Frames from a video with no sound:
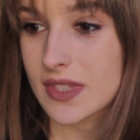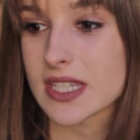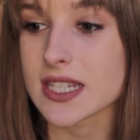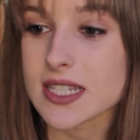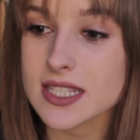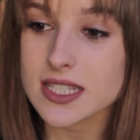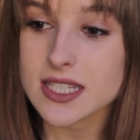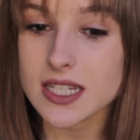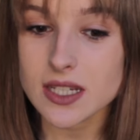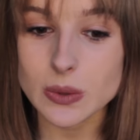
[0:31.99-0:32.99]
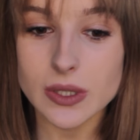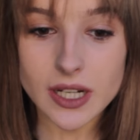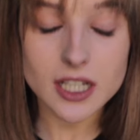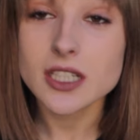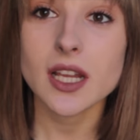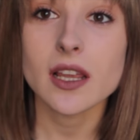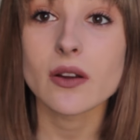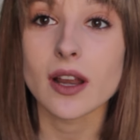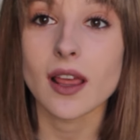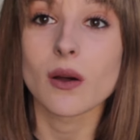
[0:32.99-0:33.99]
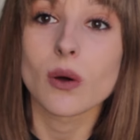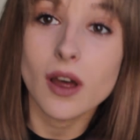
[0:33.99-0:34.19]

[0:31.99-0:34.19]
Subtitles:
This is what I look like right now.